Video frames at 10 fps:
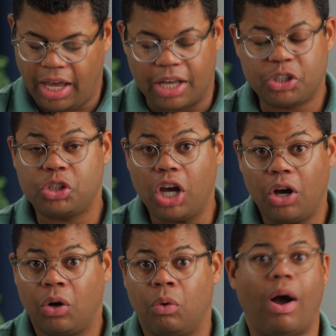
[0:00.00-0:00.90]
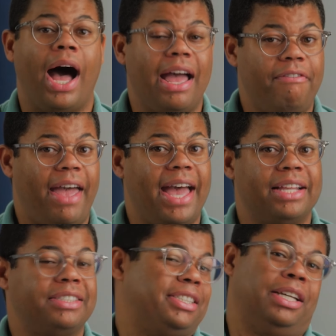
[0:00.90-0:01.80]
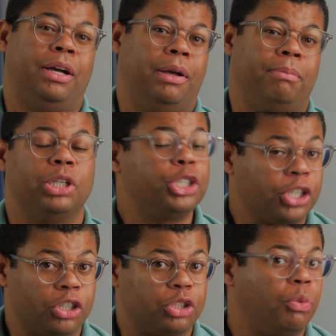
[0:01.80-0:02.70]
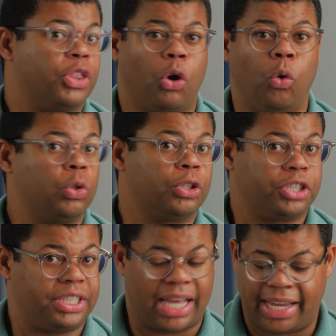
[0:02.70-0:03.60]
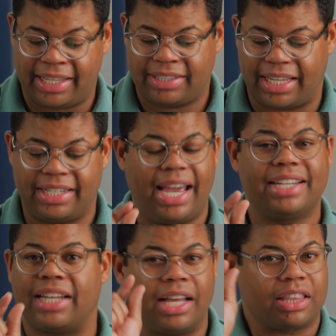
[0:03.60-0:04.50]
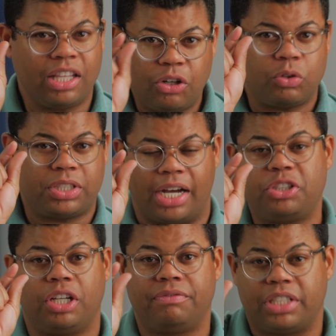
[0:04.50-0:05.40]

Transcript: So I've had some shirts with older stains, and yeah, a little touch of